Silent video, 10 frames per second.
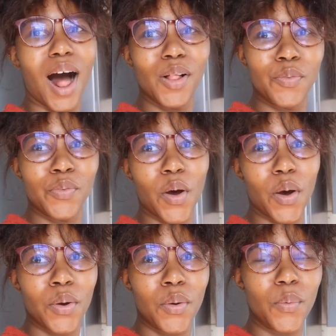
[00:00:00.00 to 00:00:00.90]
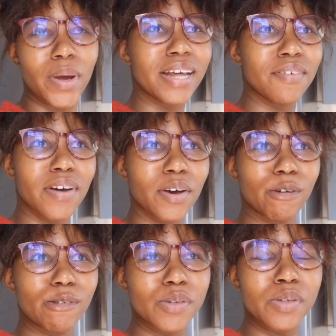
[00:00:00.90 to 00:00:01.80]
I'll vlog whenever I
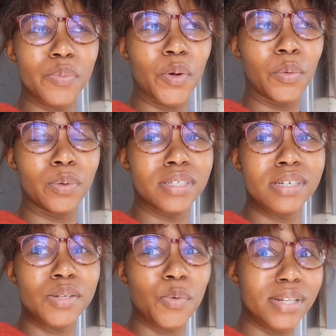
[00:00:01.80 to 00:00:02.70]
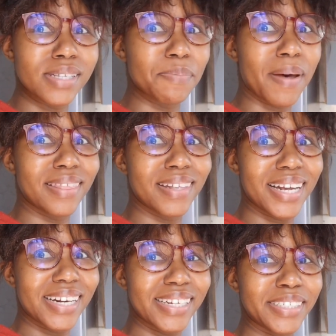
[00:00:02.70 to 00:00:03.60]
go to the mall which is once a month
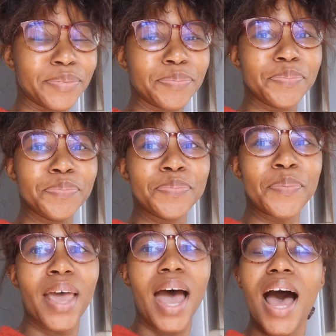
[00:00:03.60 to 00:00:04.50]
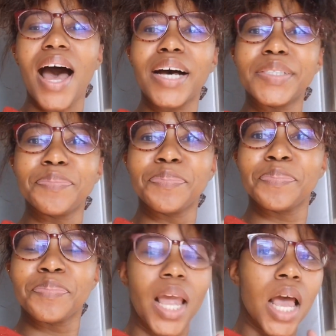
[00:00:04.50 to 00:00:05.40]
lately
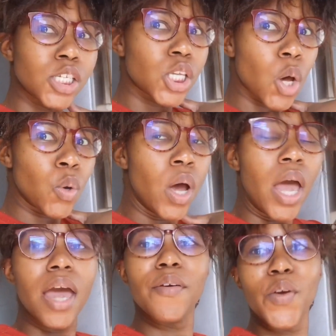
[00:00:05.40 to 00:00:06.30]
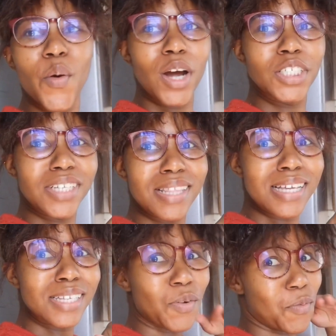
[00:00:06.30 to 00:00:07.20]
um, so if you're watching
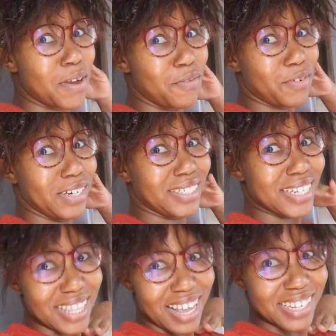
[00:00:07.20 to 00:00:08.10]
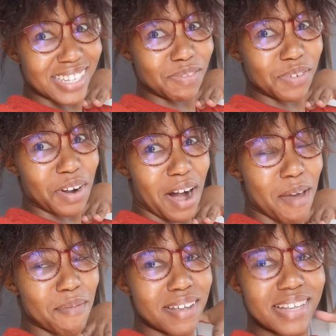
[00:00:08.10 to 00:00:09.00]
this we've reached a thousand
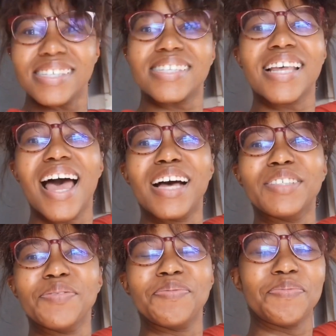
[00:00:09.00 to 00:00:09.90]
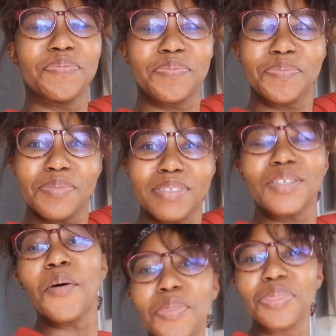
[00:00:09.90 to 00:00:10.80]
subscribers um,
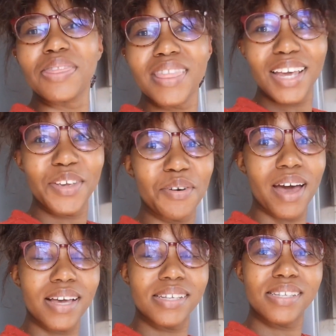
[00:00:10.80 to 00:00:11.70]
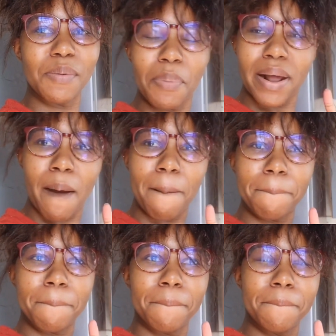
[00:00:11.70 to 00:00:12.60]
so thank you guys. But
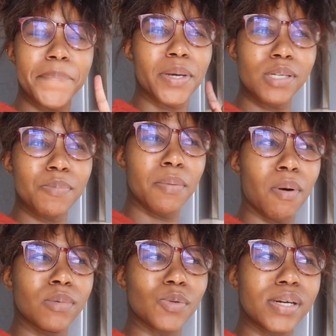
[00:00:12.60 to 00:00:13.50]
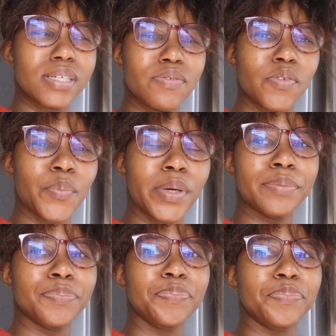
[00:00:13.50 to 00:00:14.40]
um, because my mom's waiting for me,
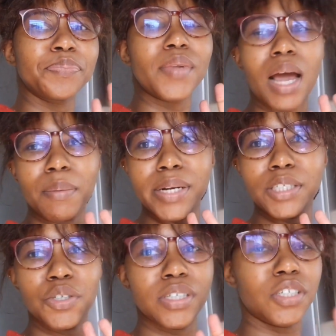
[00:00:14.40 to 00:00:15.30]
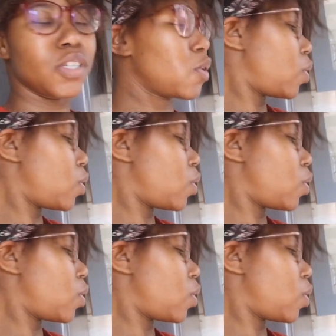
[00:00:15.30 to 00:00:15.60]
I'm literally just